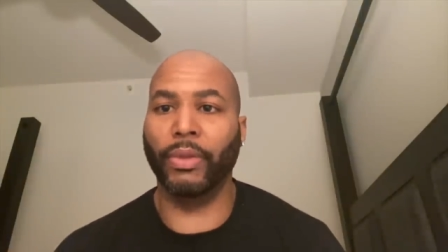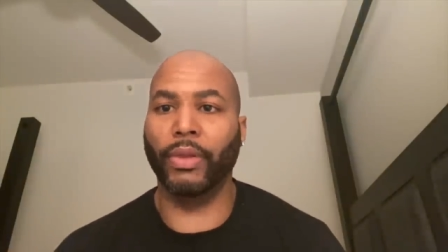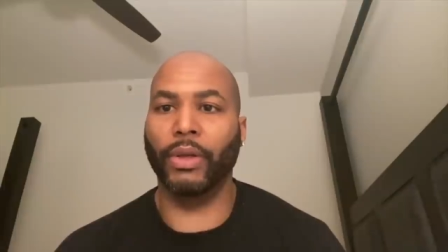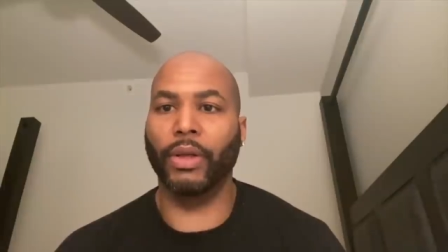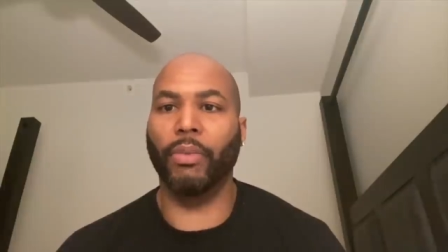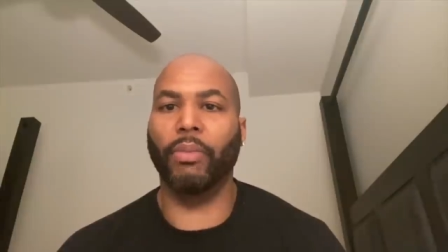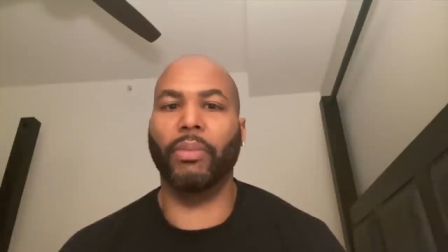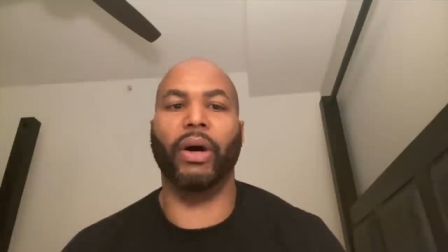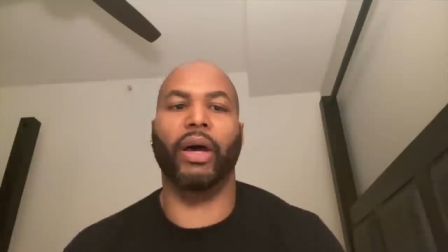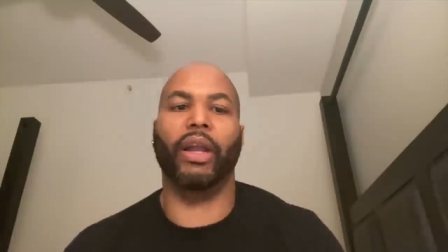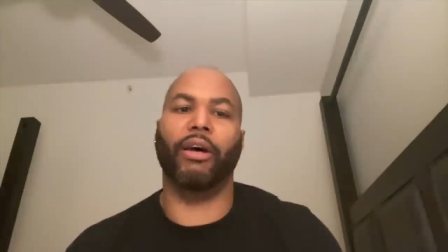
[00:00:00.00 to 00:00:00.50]

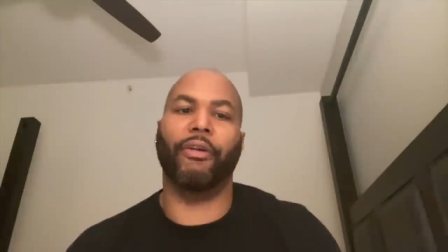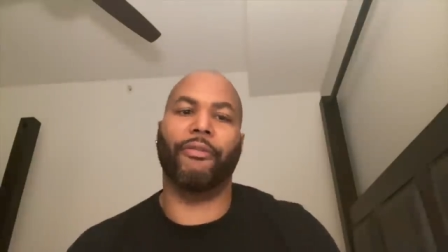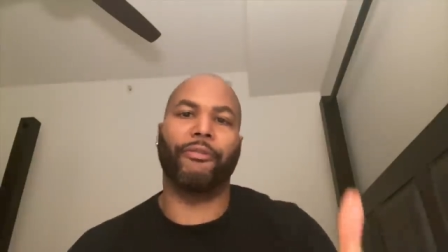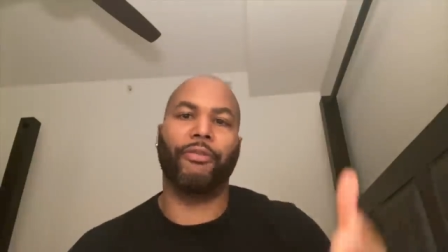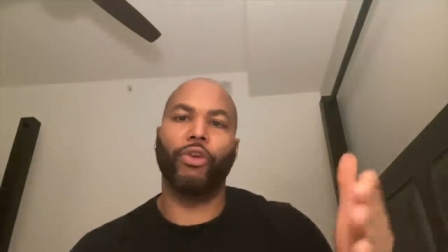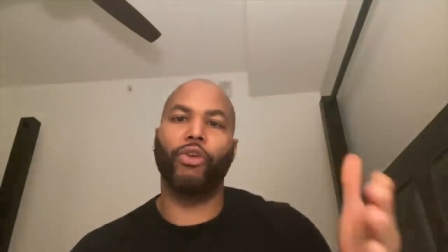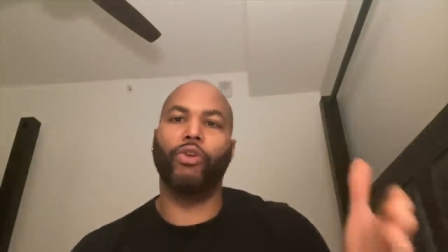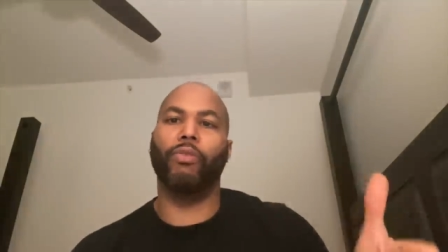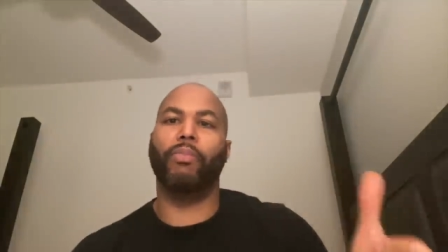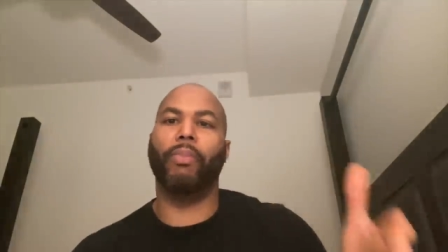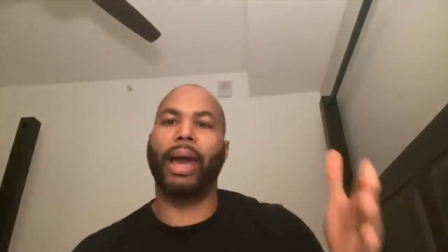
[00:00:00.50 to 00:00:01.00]
But a
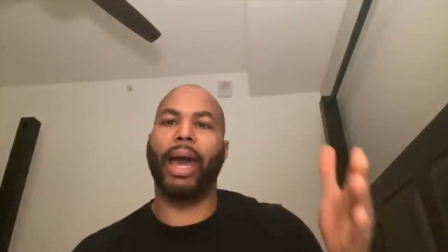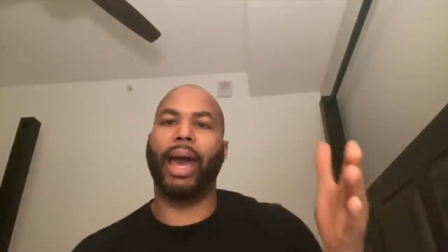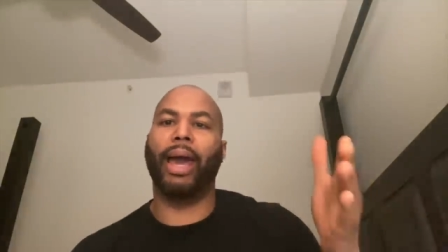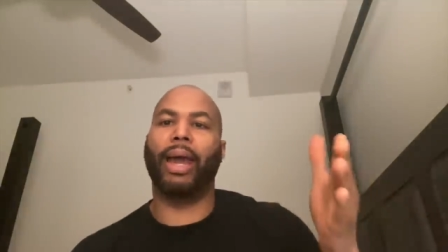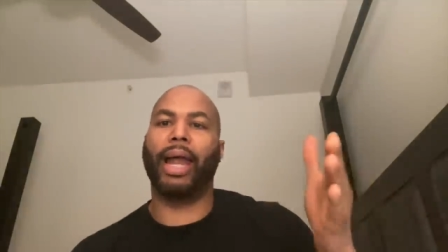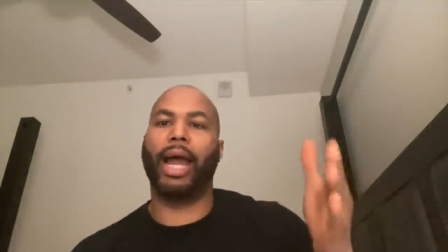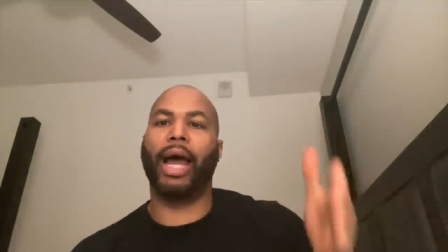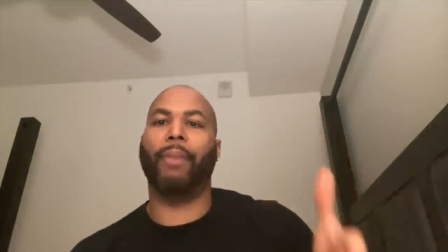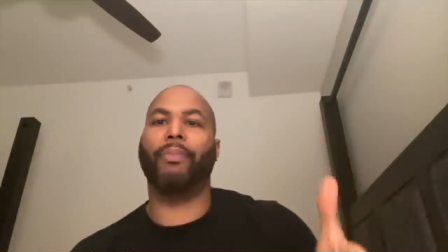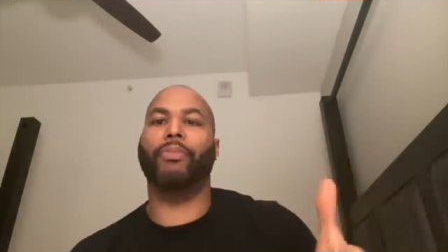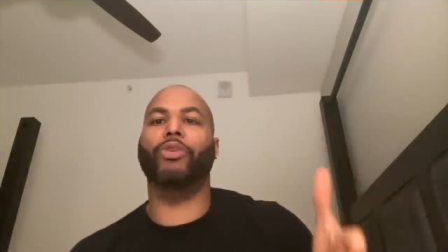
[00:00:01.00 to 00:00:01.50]
few
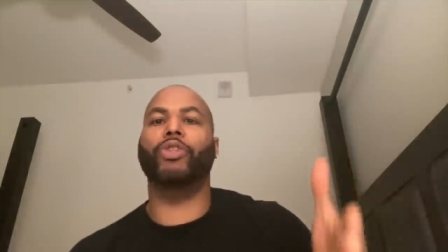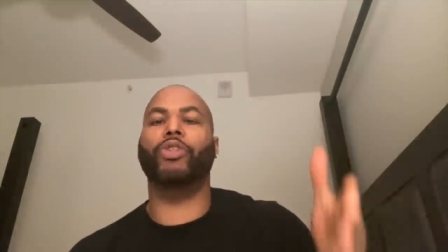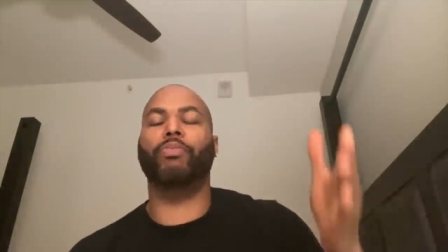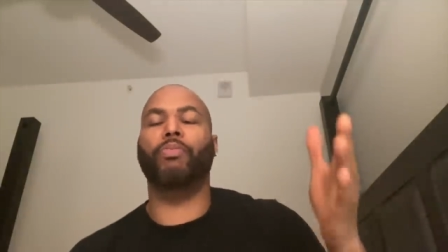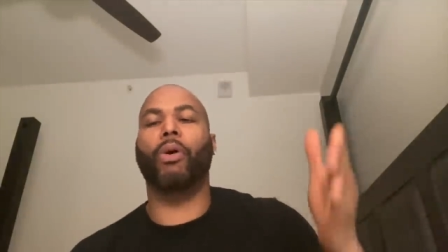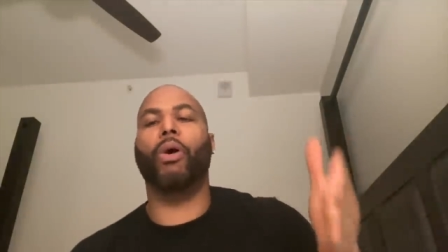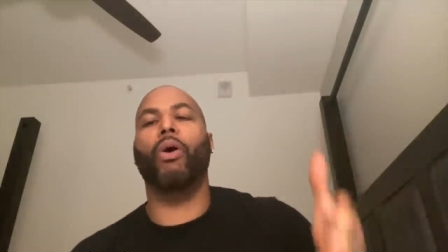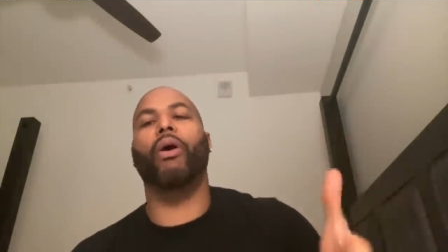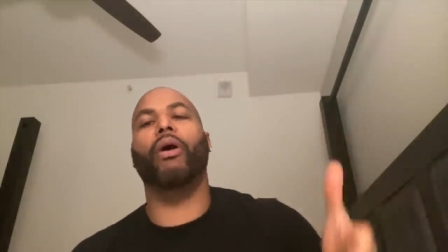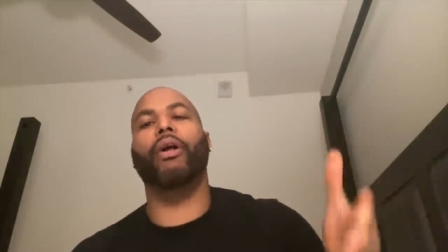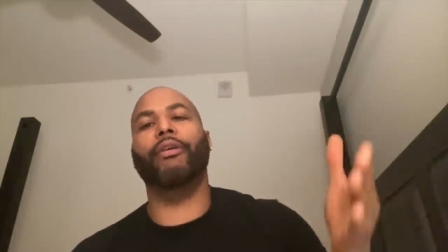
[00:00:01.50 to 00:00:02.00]
bad apples
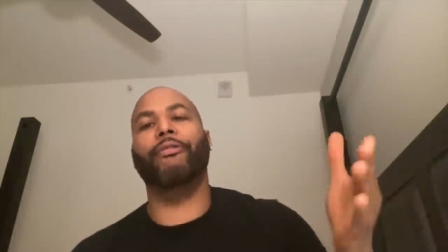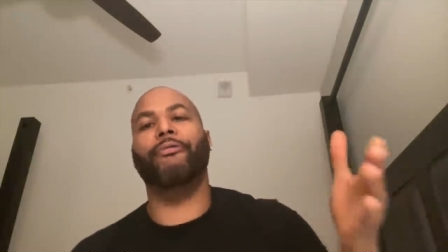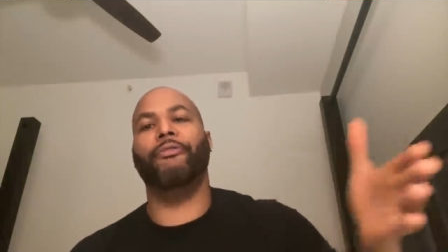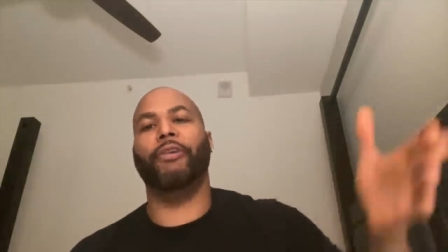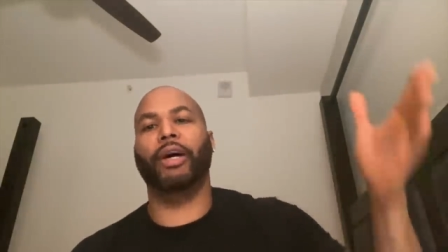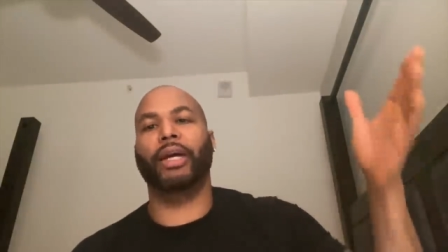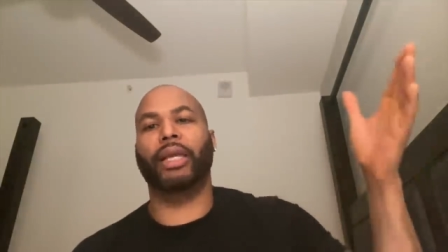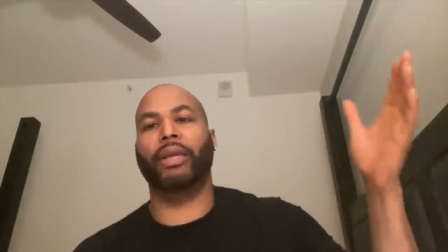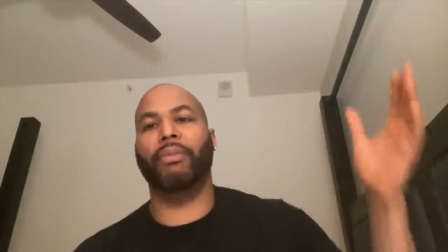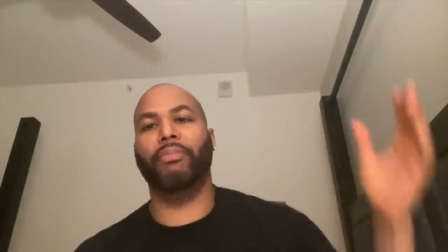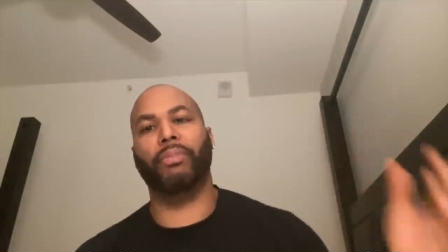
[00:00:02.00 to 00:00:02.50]
spoil the
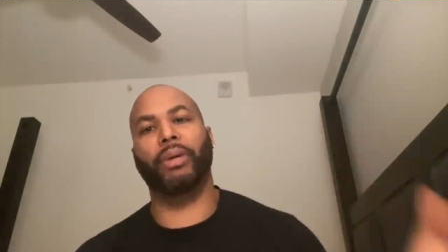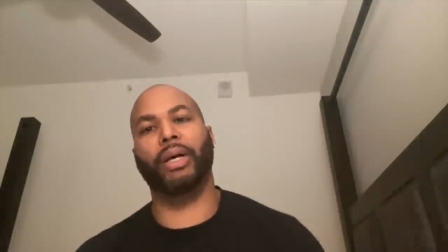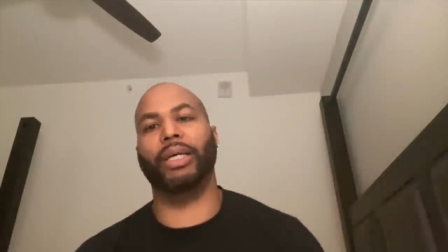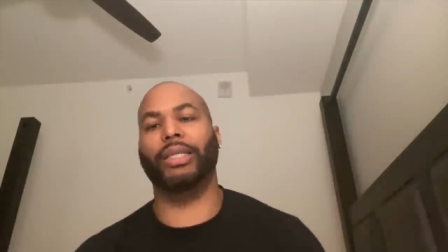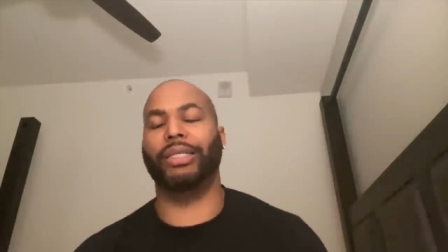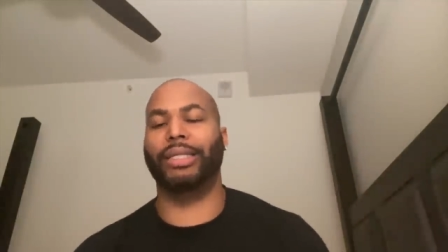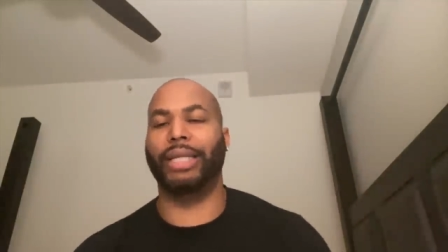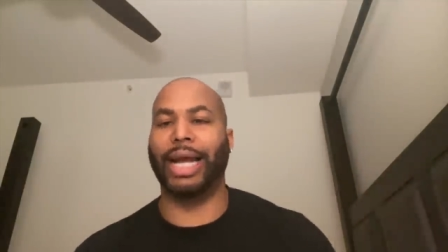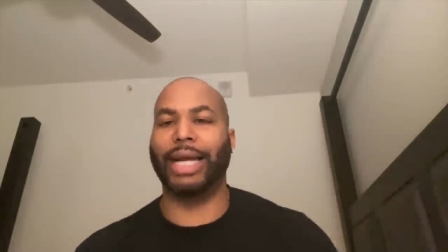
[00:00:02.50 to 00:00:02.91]
fucking bunch.